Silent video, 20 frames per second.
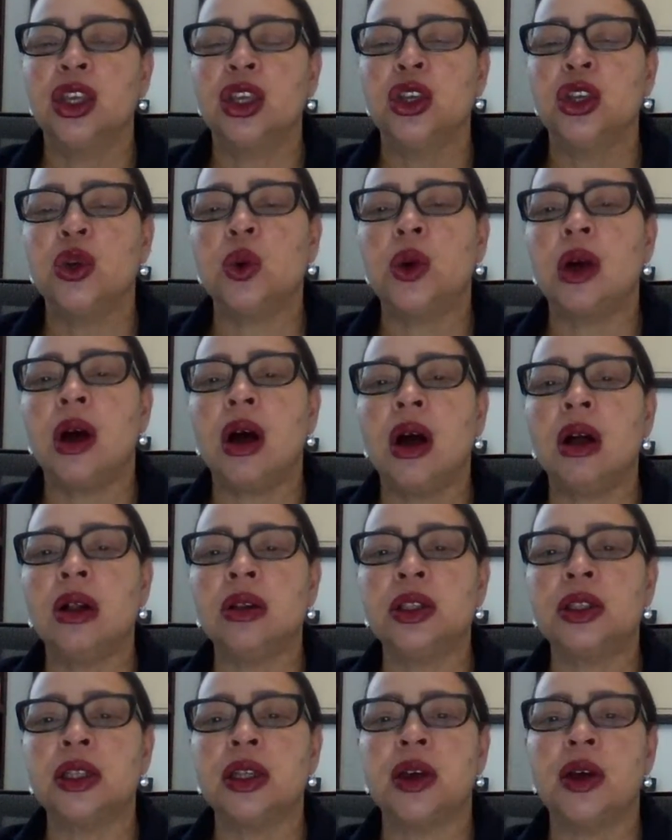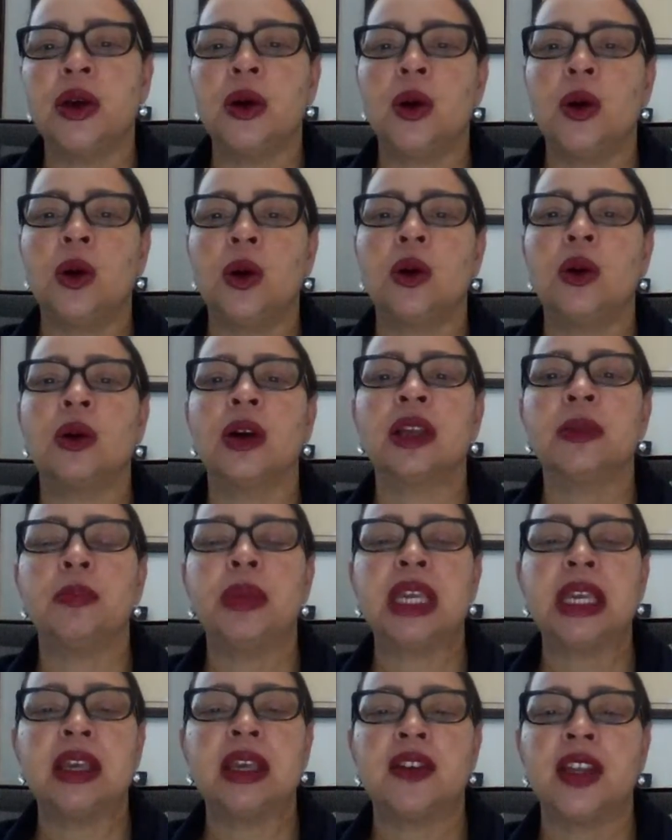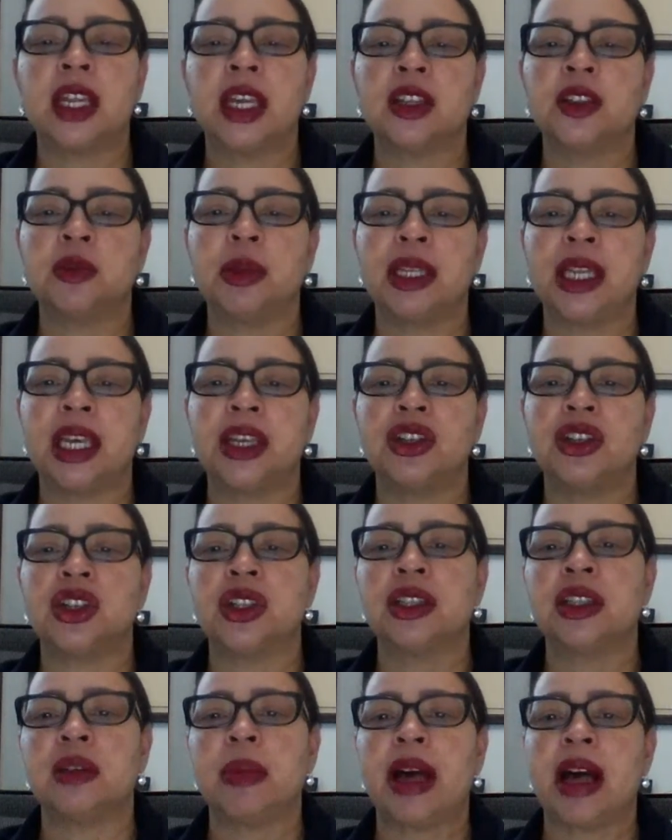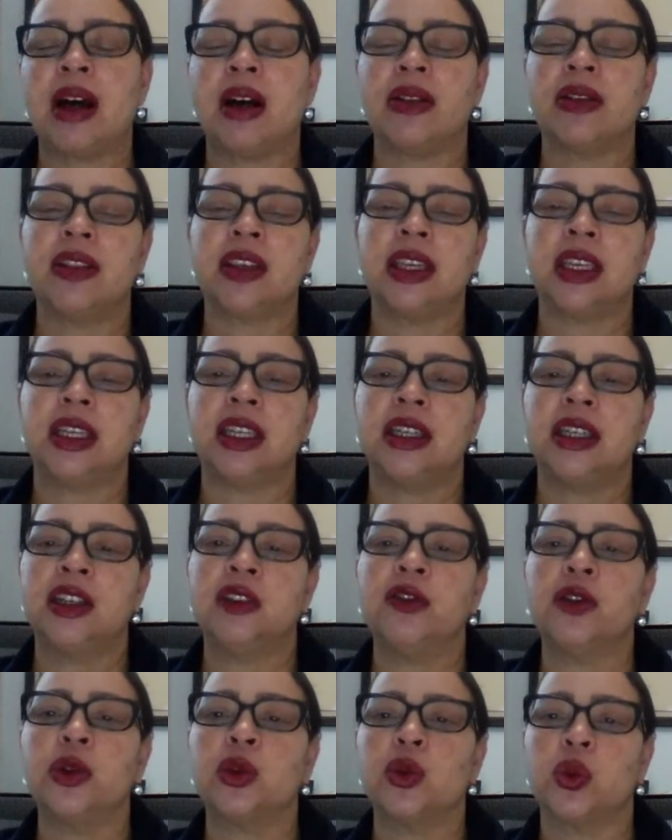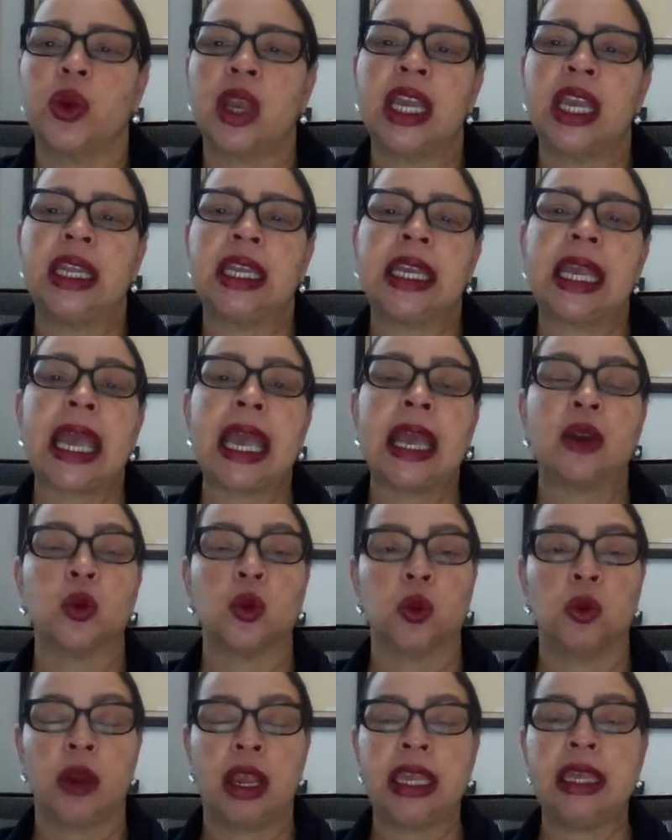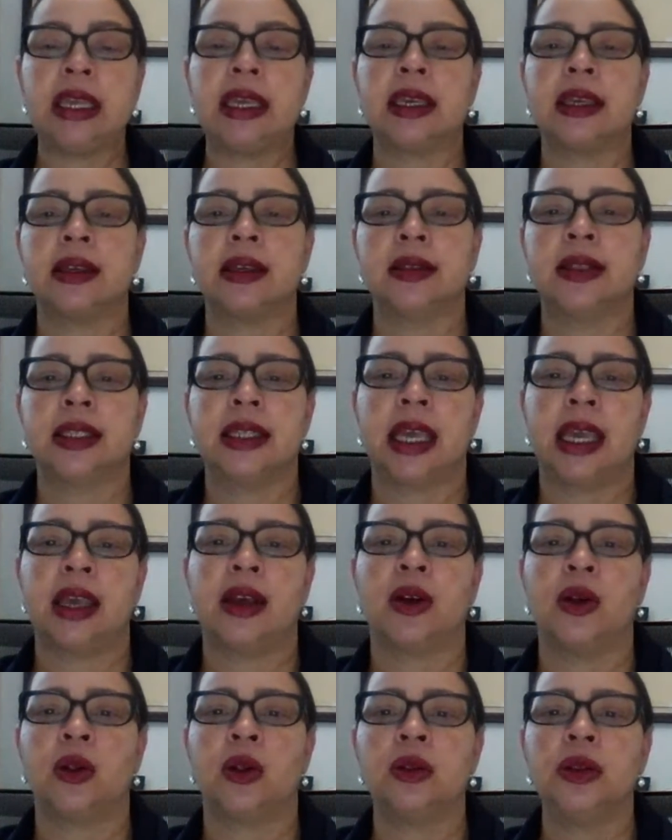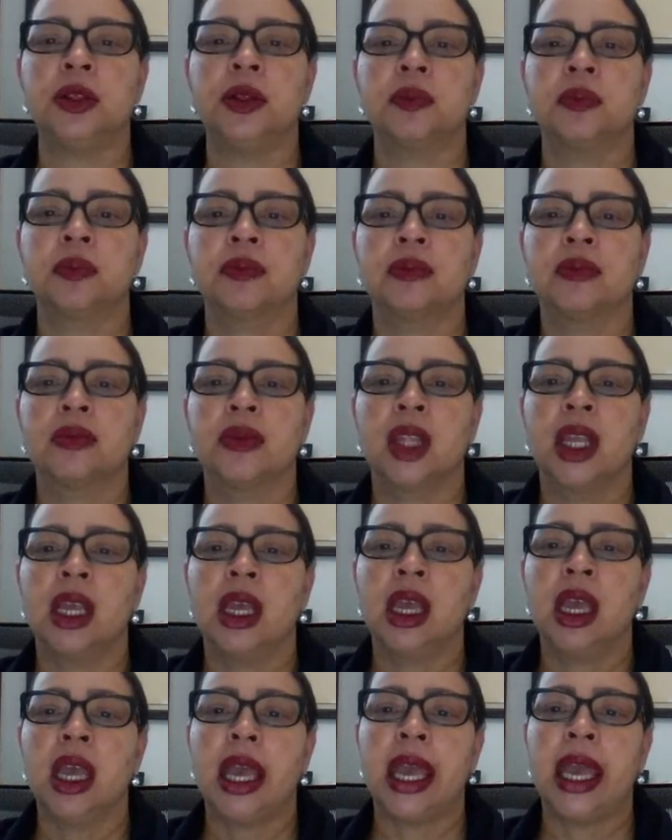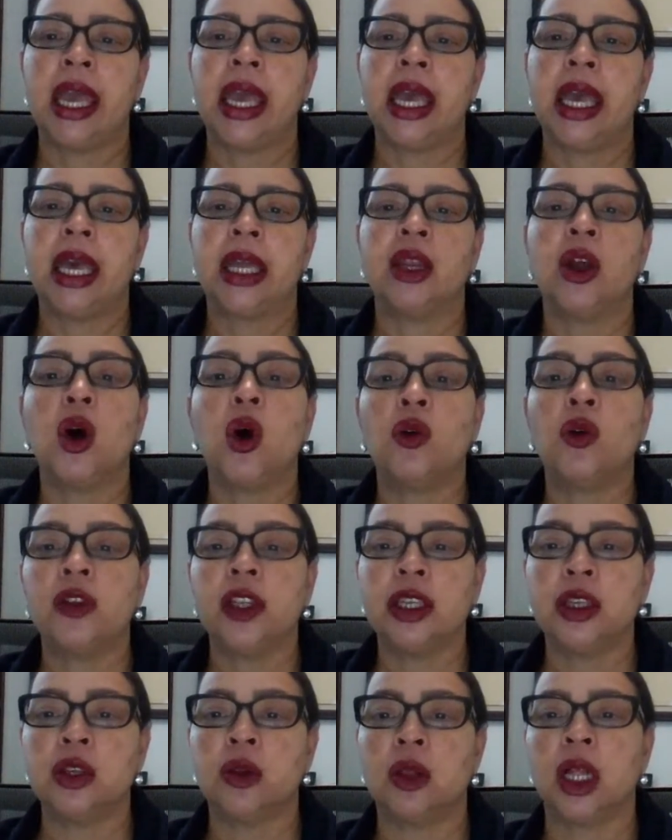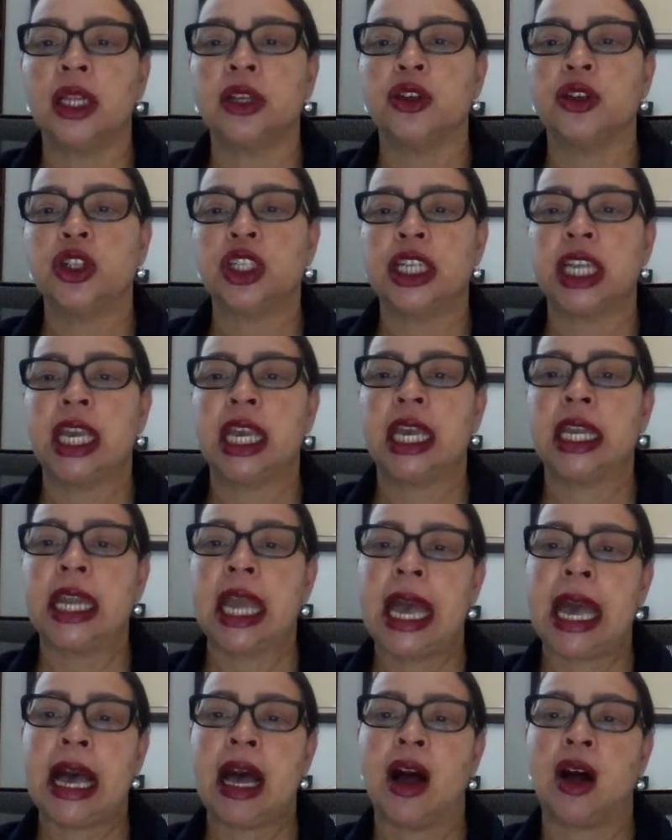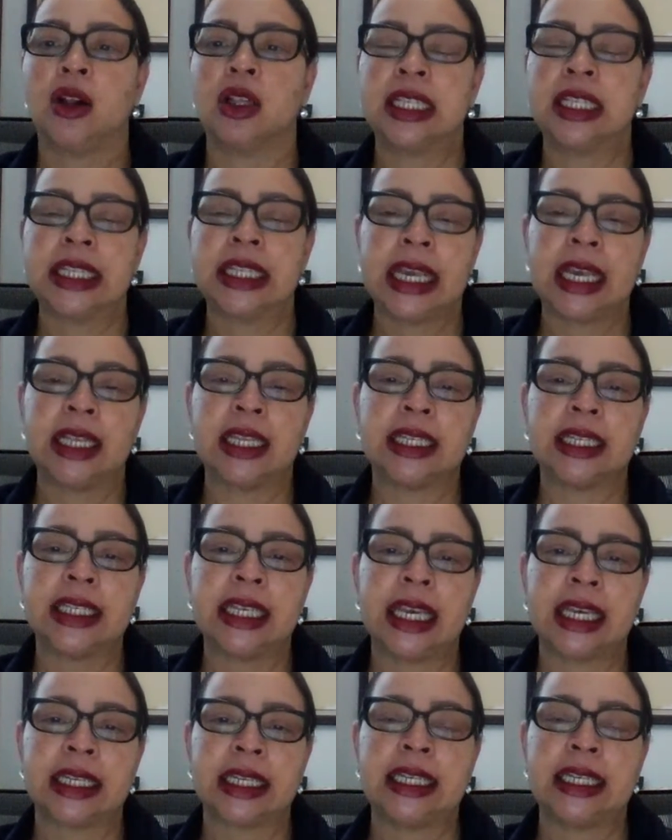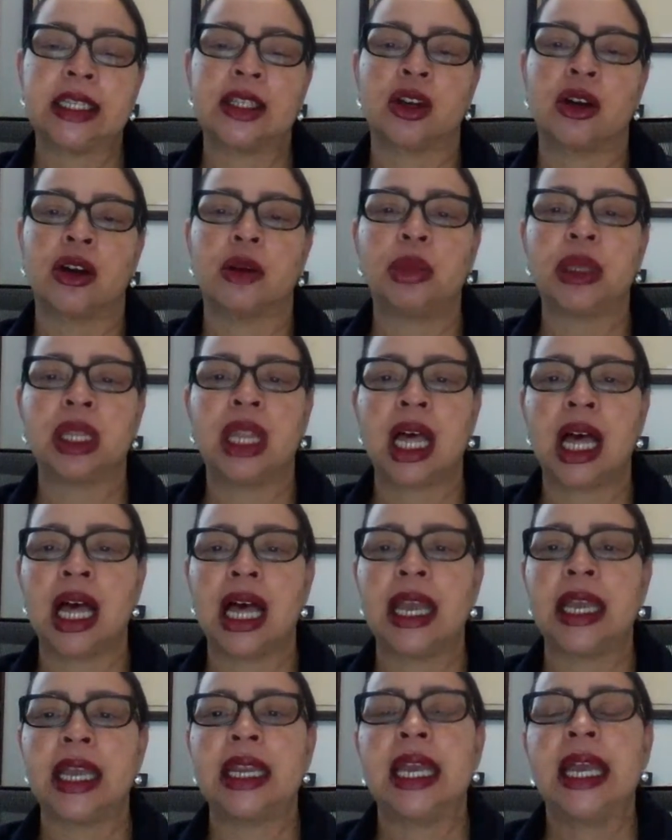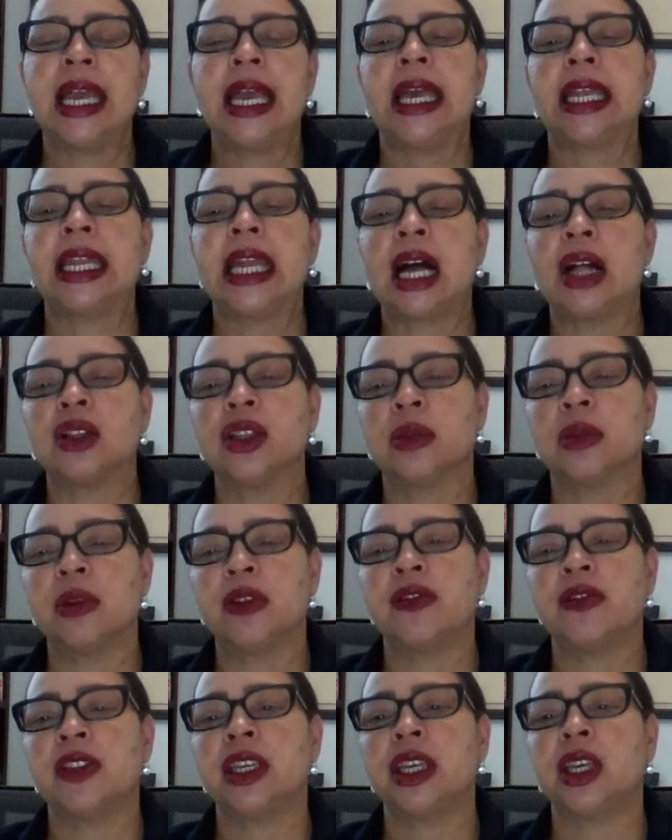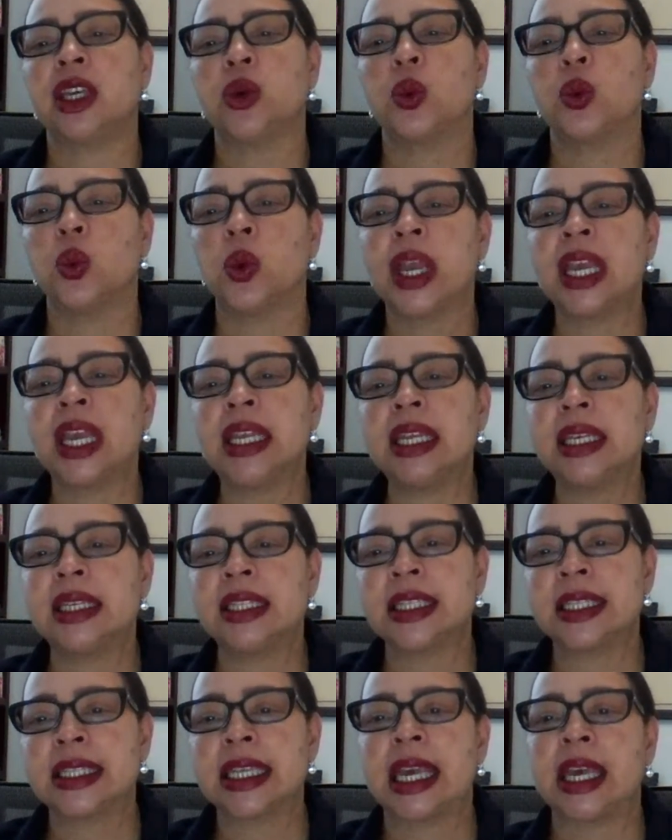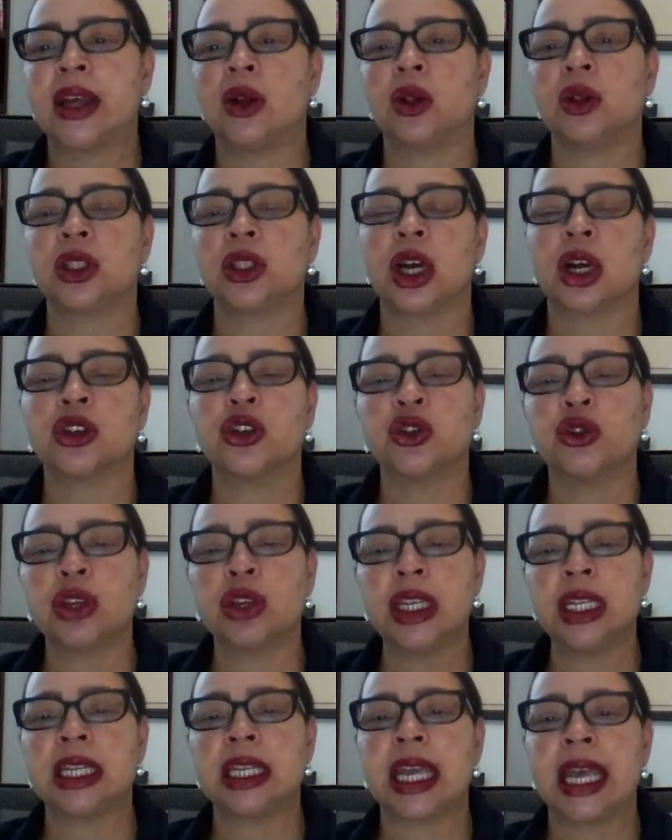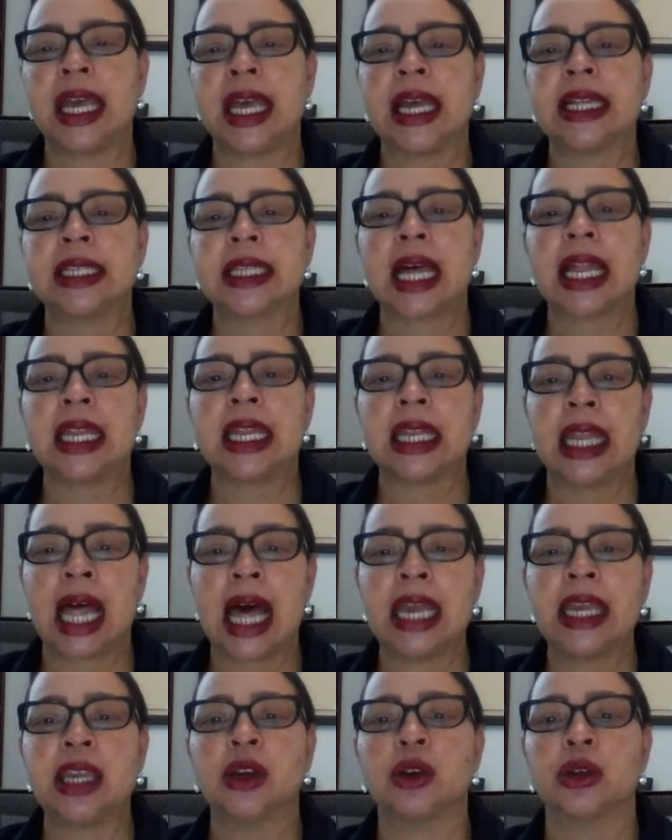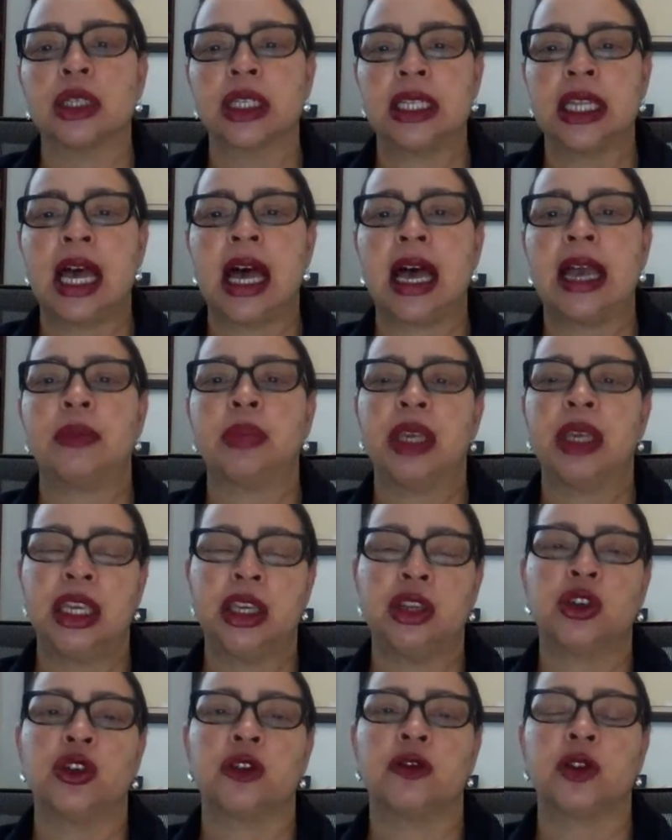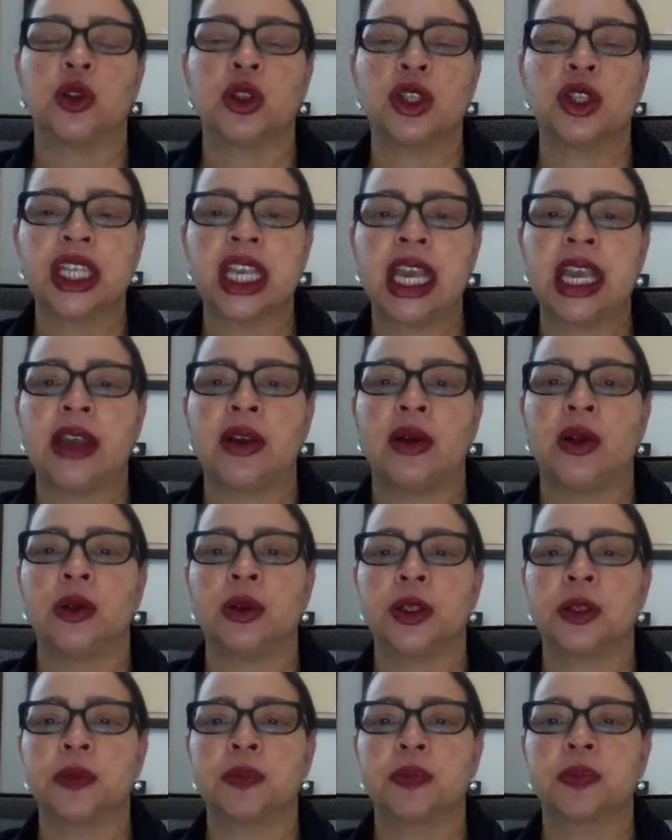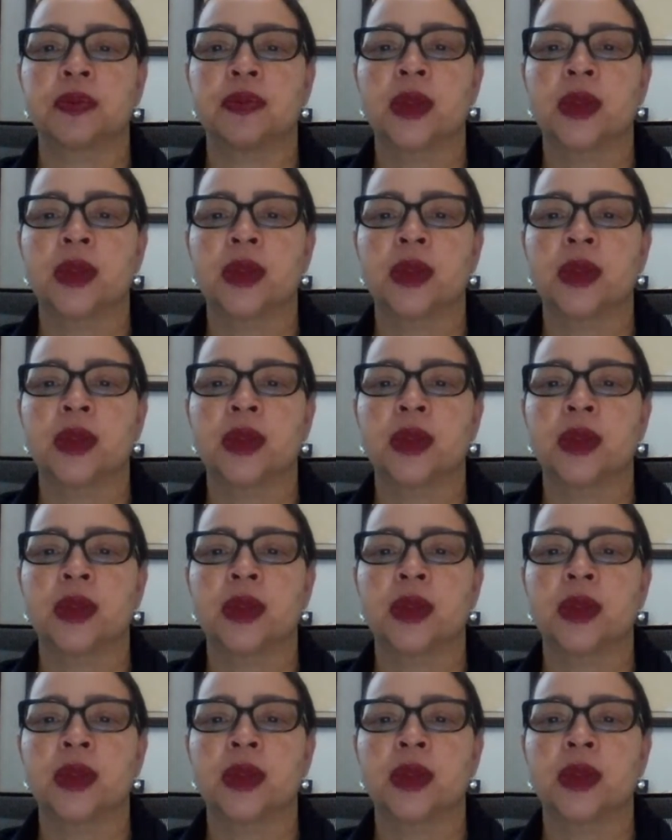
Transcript: You will also be given explanations about the different rating and ranking scales, and hopefully you'll understand how scaling techniques are applied and how some of the rating scales are treated as Likert type interval scales.